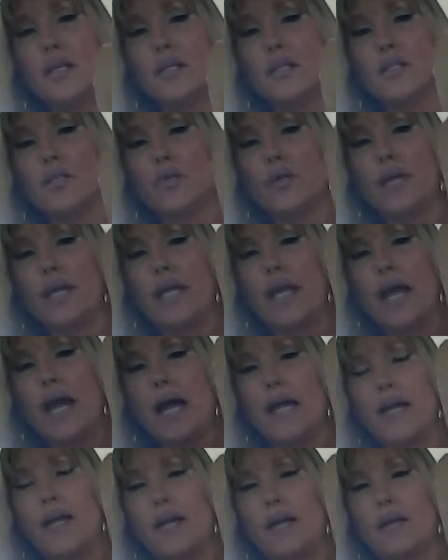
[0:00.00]
It's
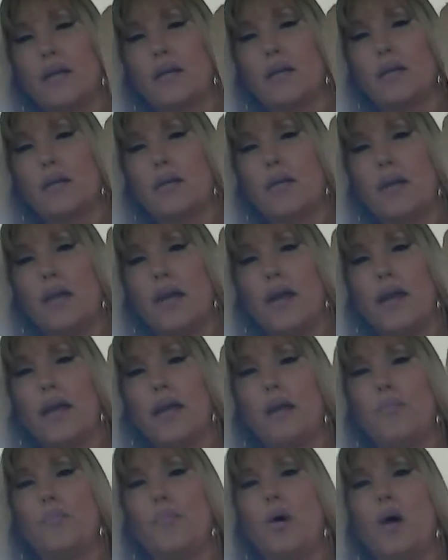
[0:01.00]
organic, and
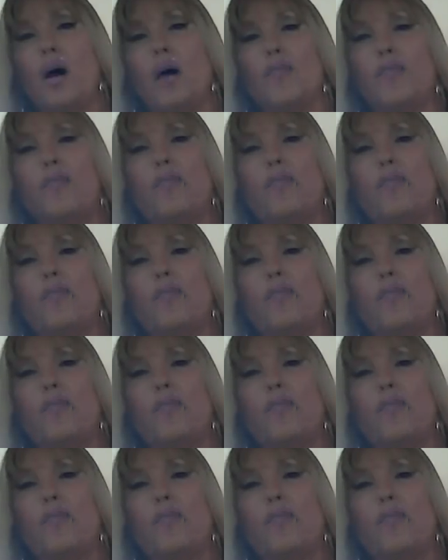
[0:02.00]
I bought